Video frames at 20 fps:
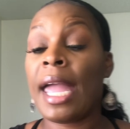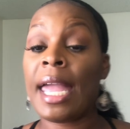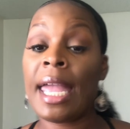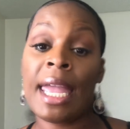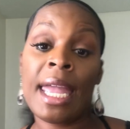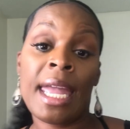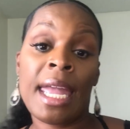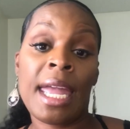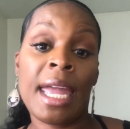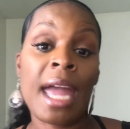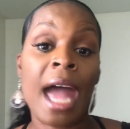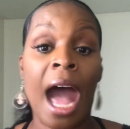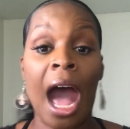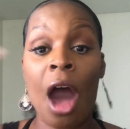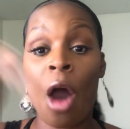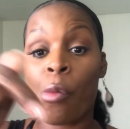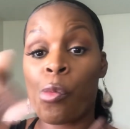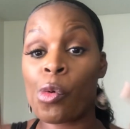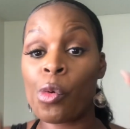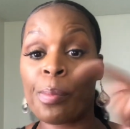and
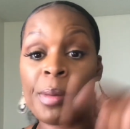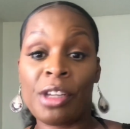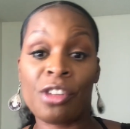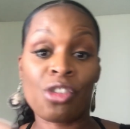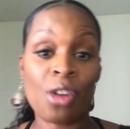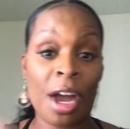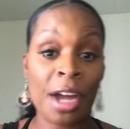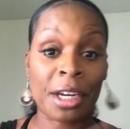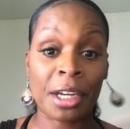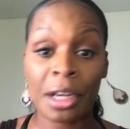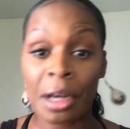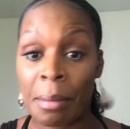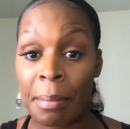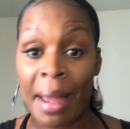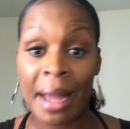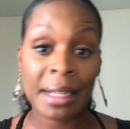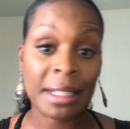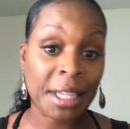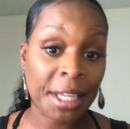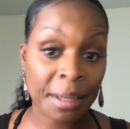I will be trying to come
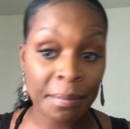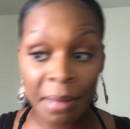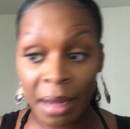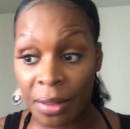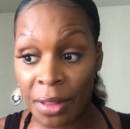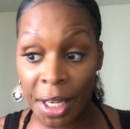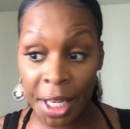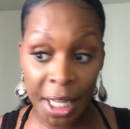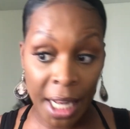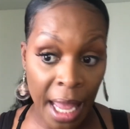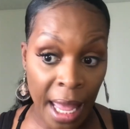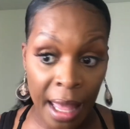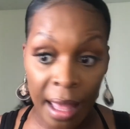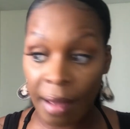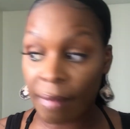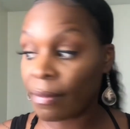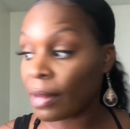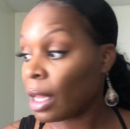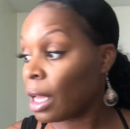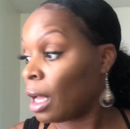back to some other
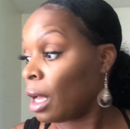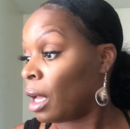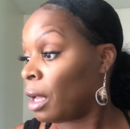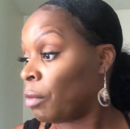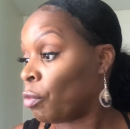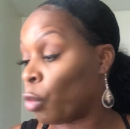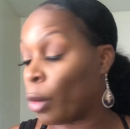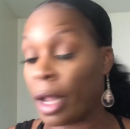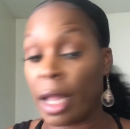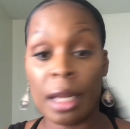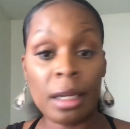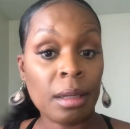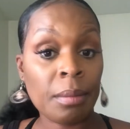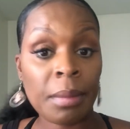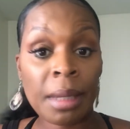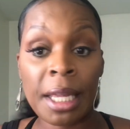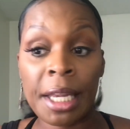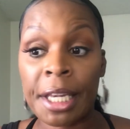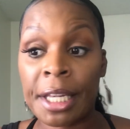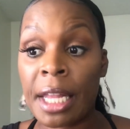stuff.
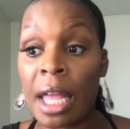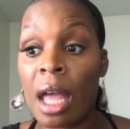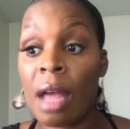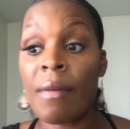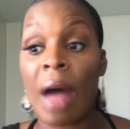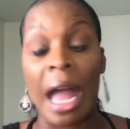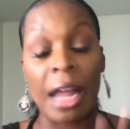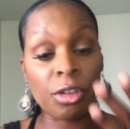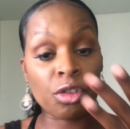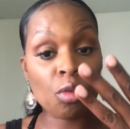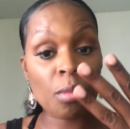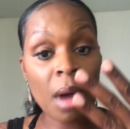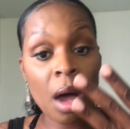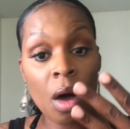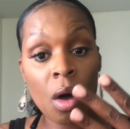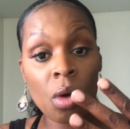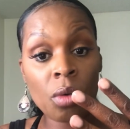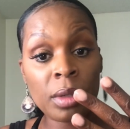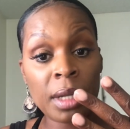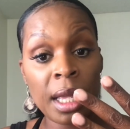Randomly stuff. I do my
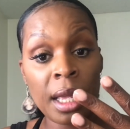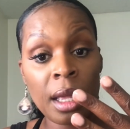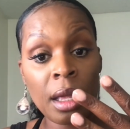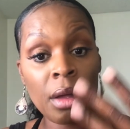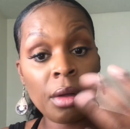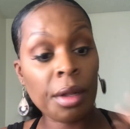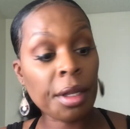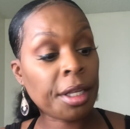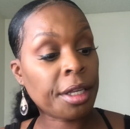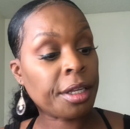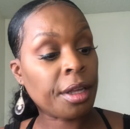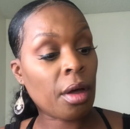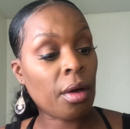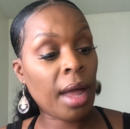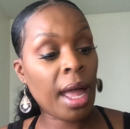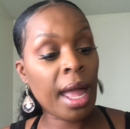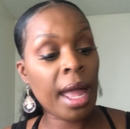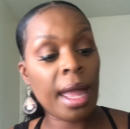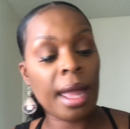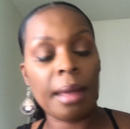own nails. So
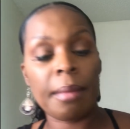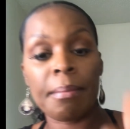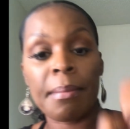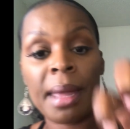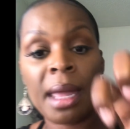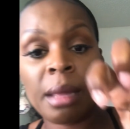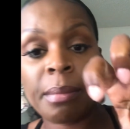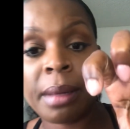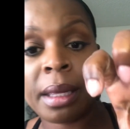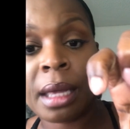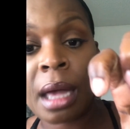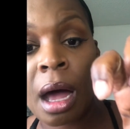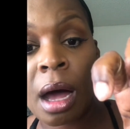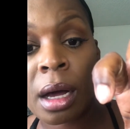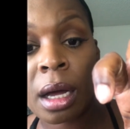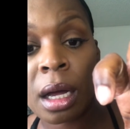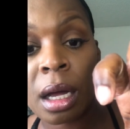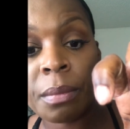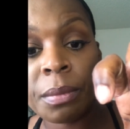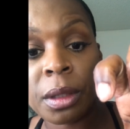hey, maybe I'll
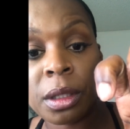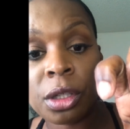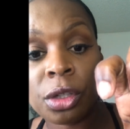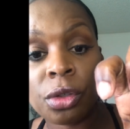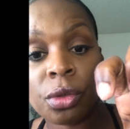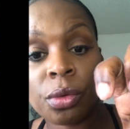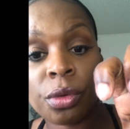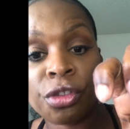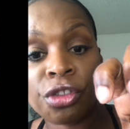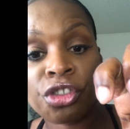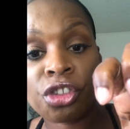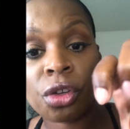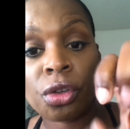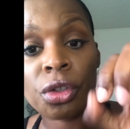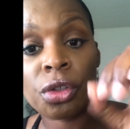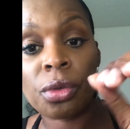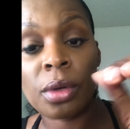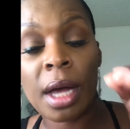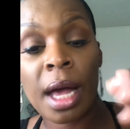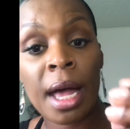come to you and show
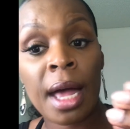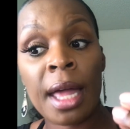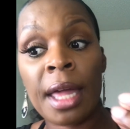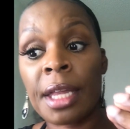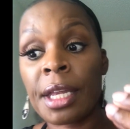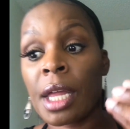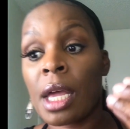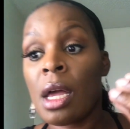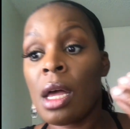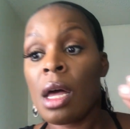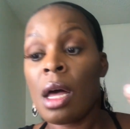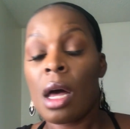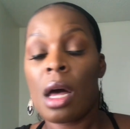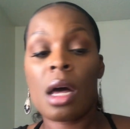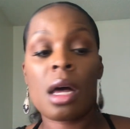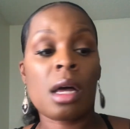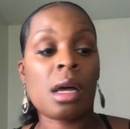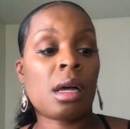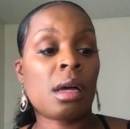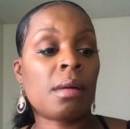you guys
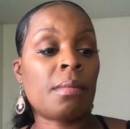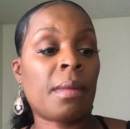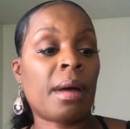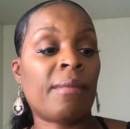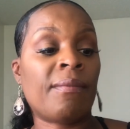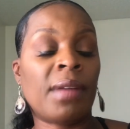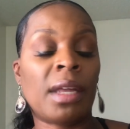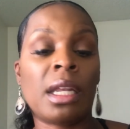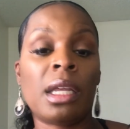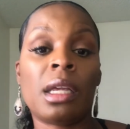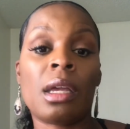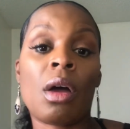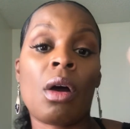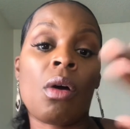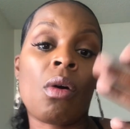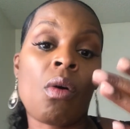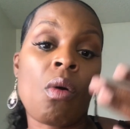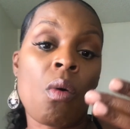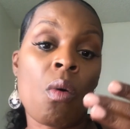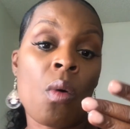a
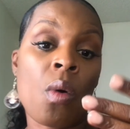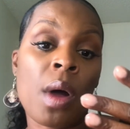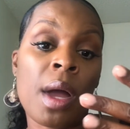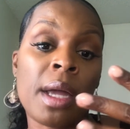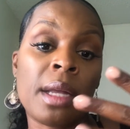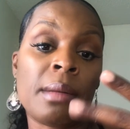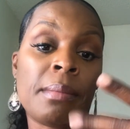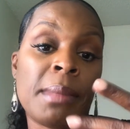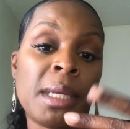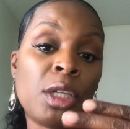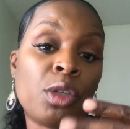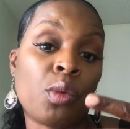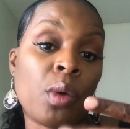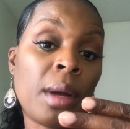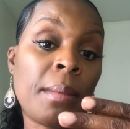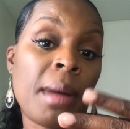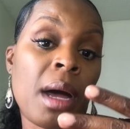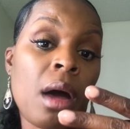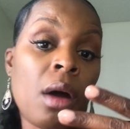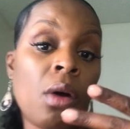video on me
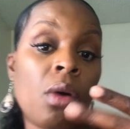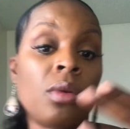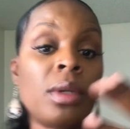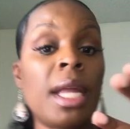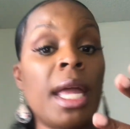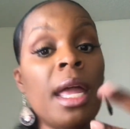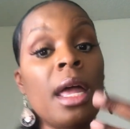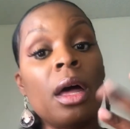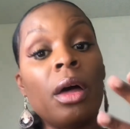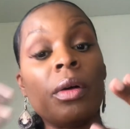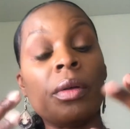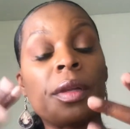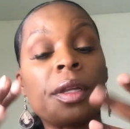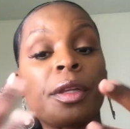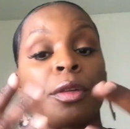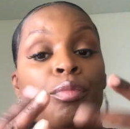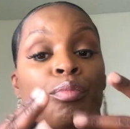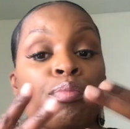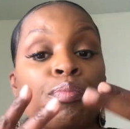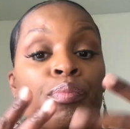doing my own
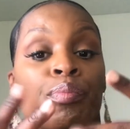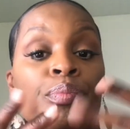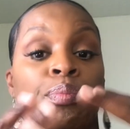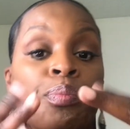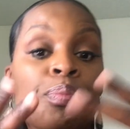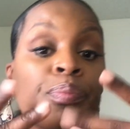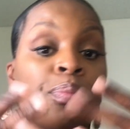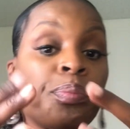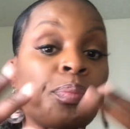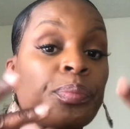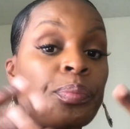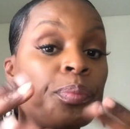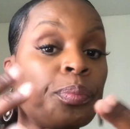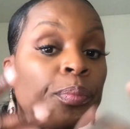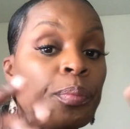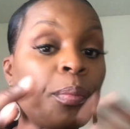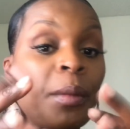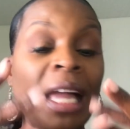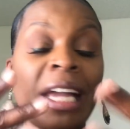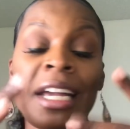nails.
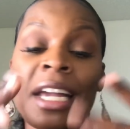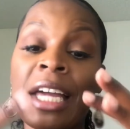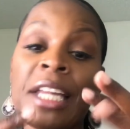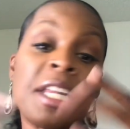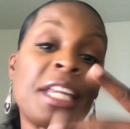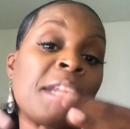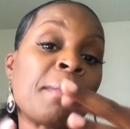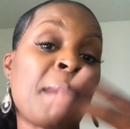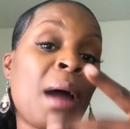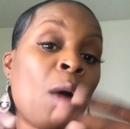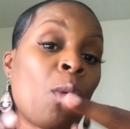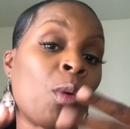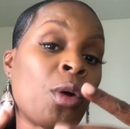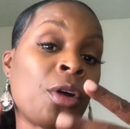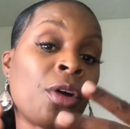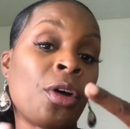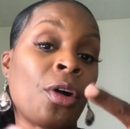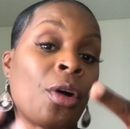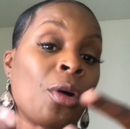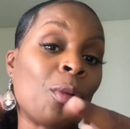Because it's my
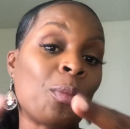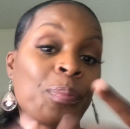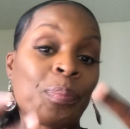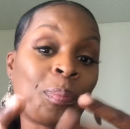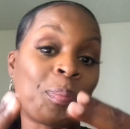world.